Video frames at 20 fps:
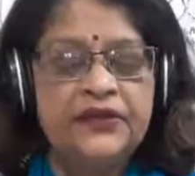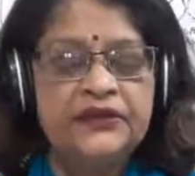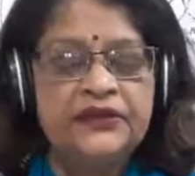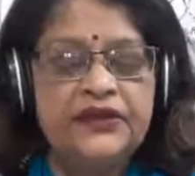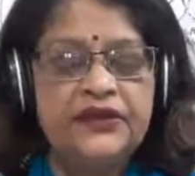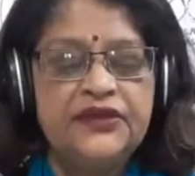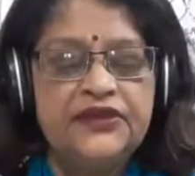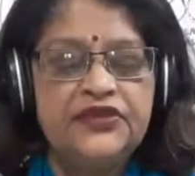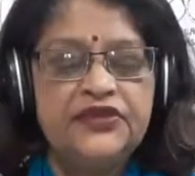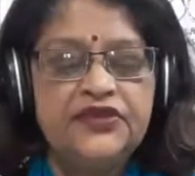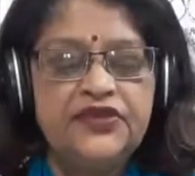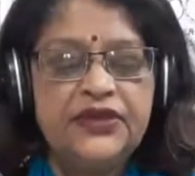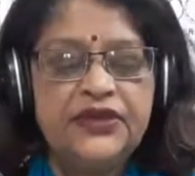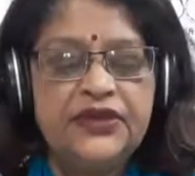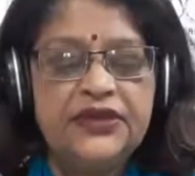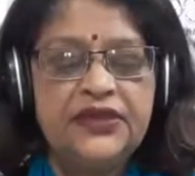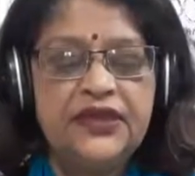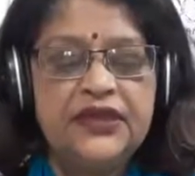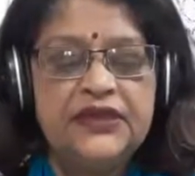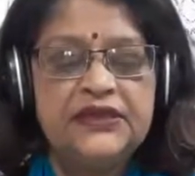The intruder
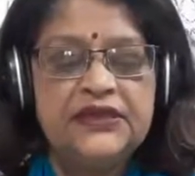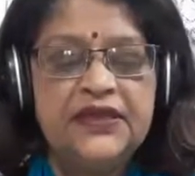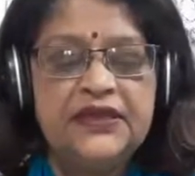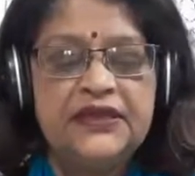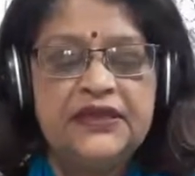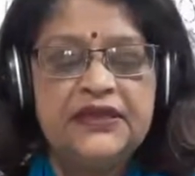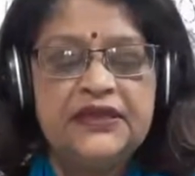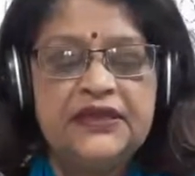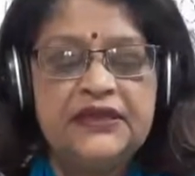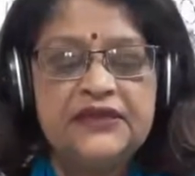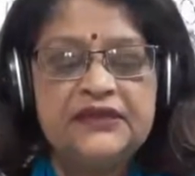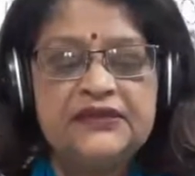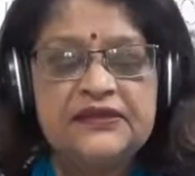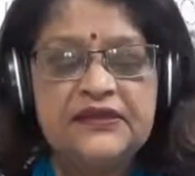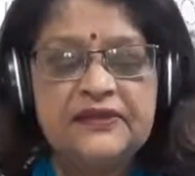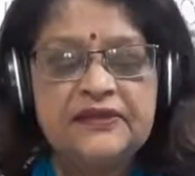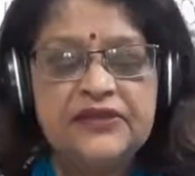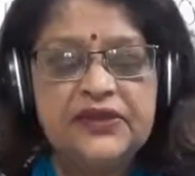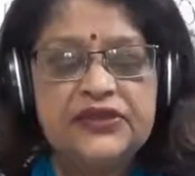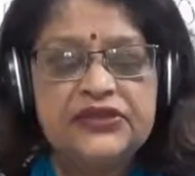thinks that he
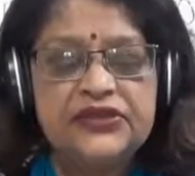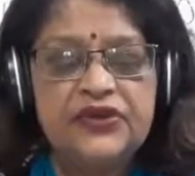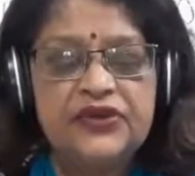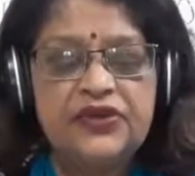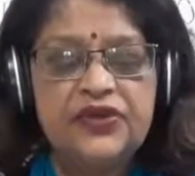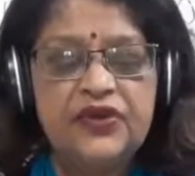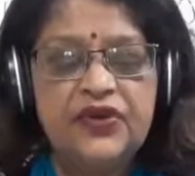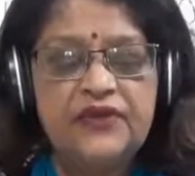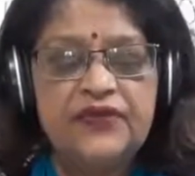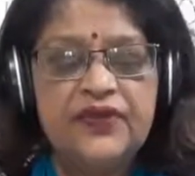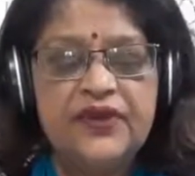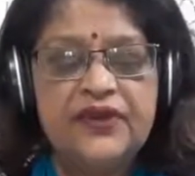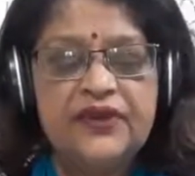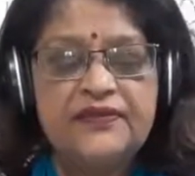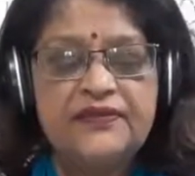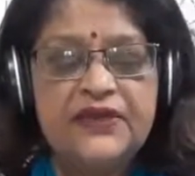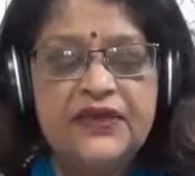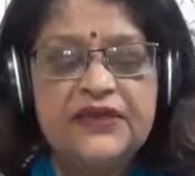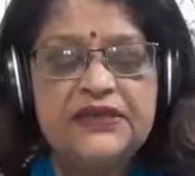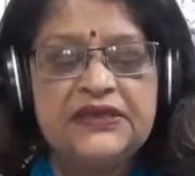resembles Zerol very
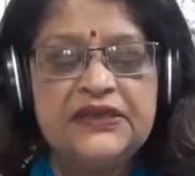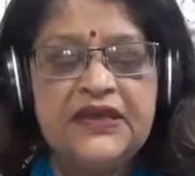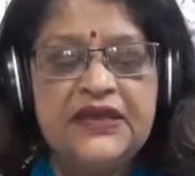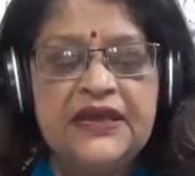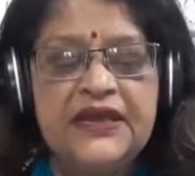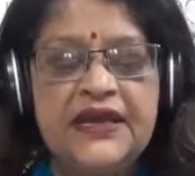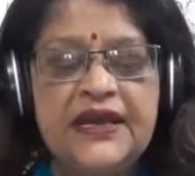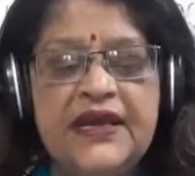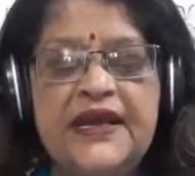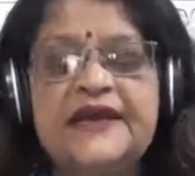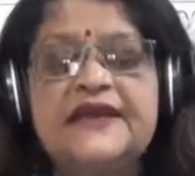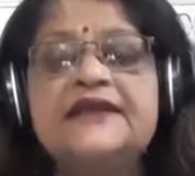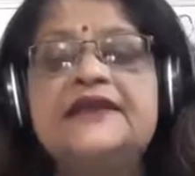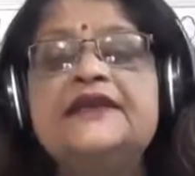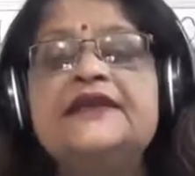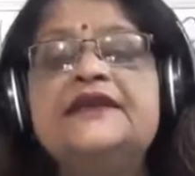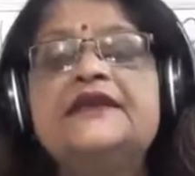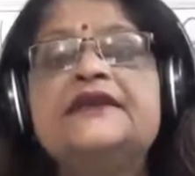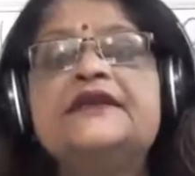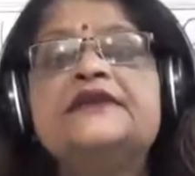much and
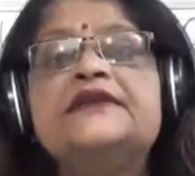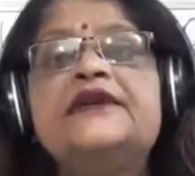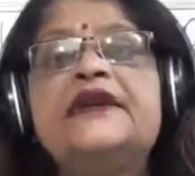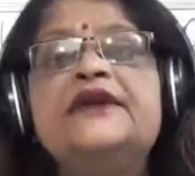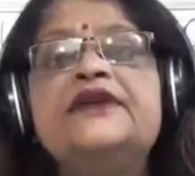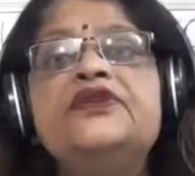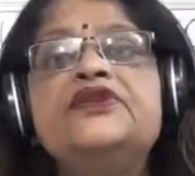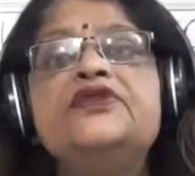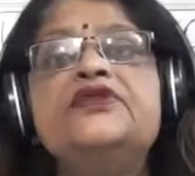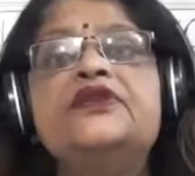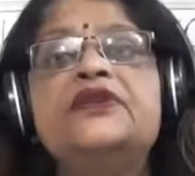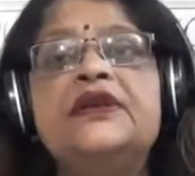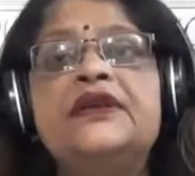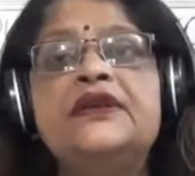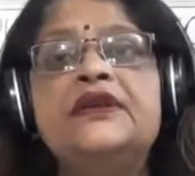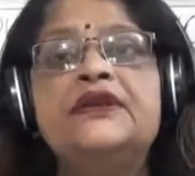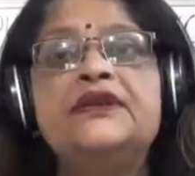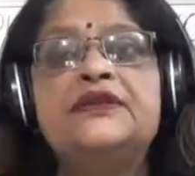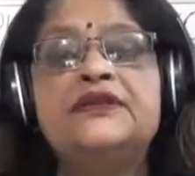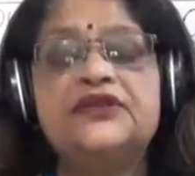he decides to
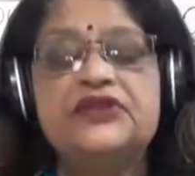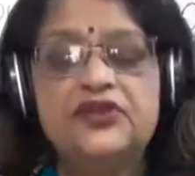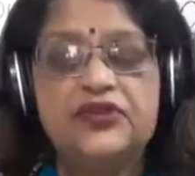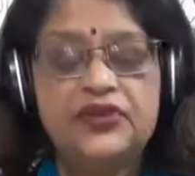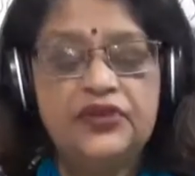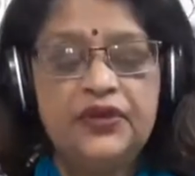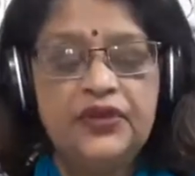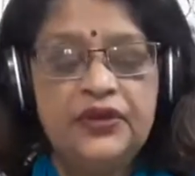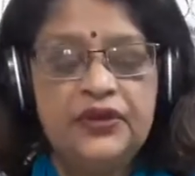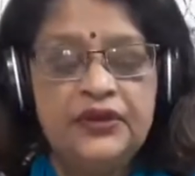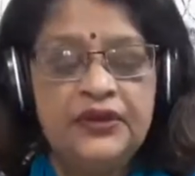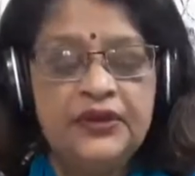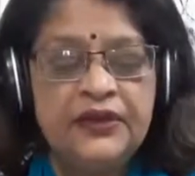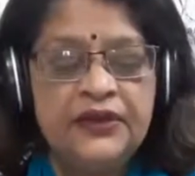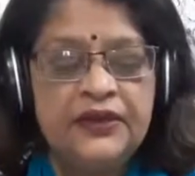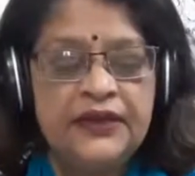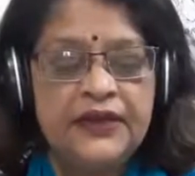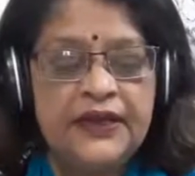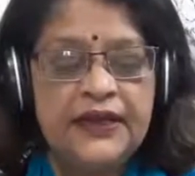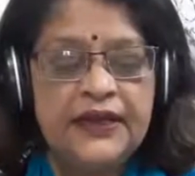kill Zerol
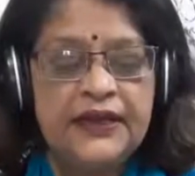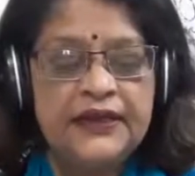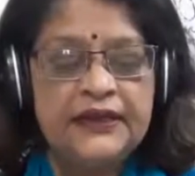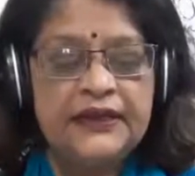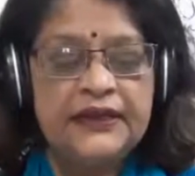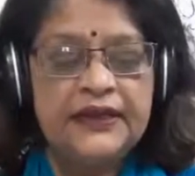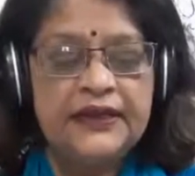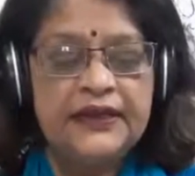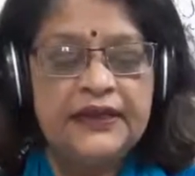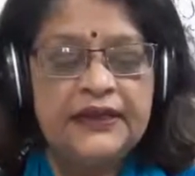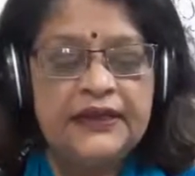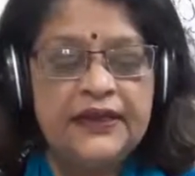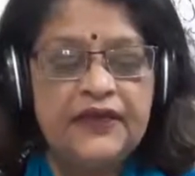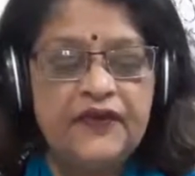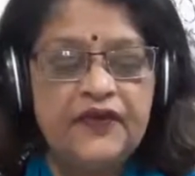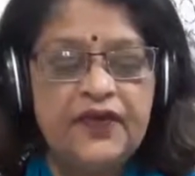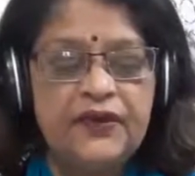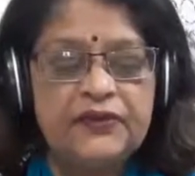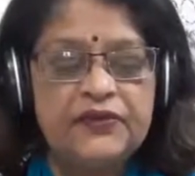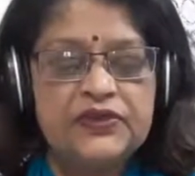and then leave
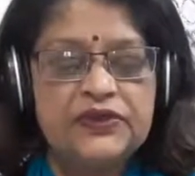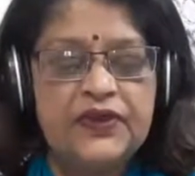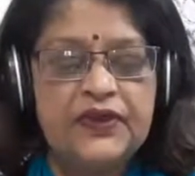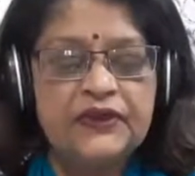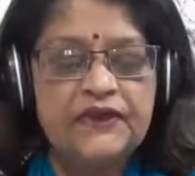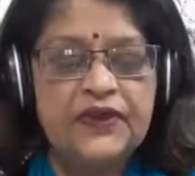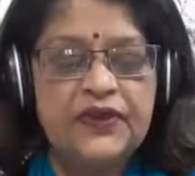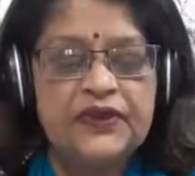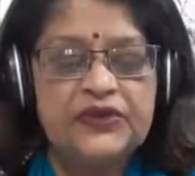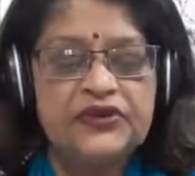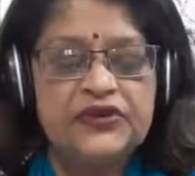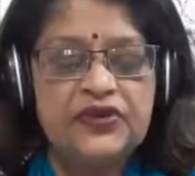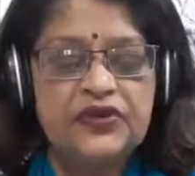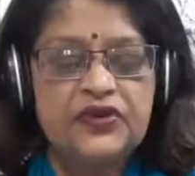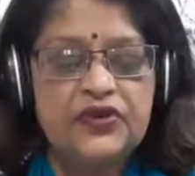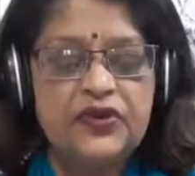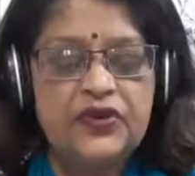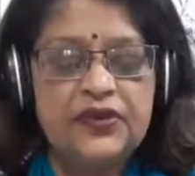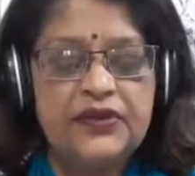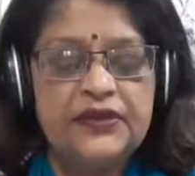himself as
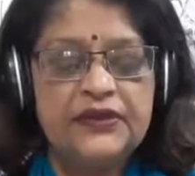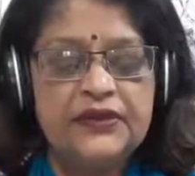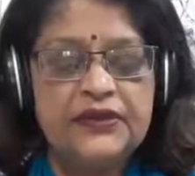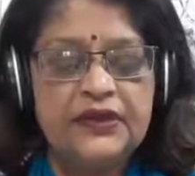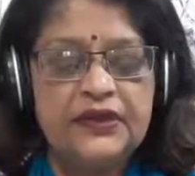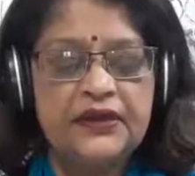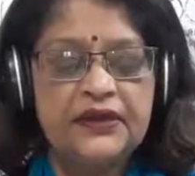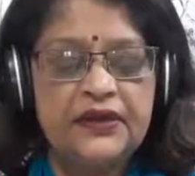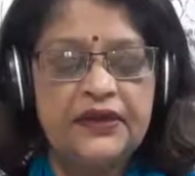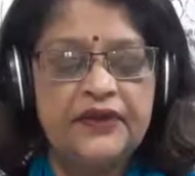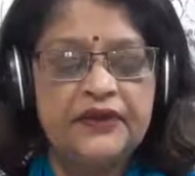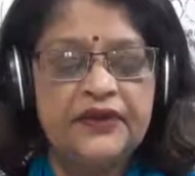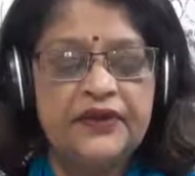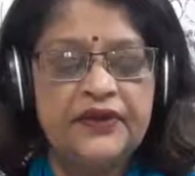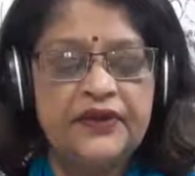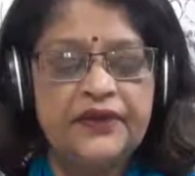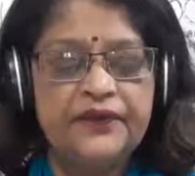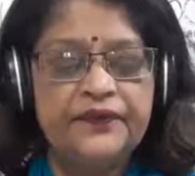Zerol thereafter.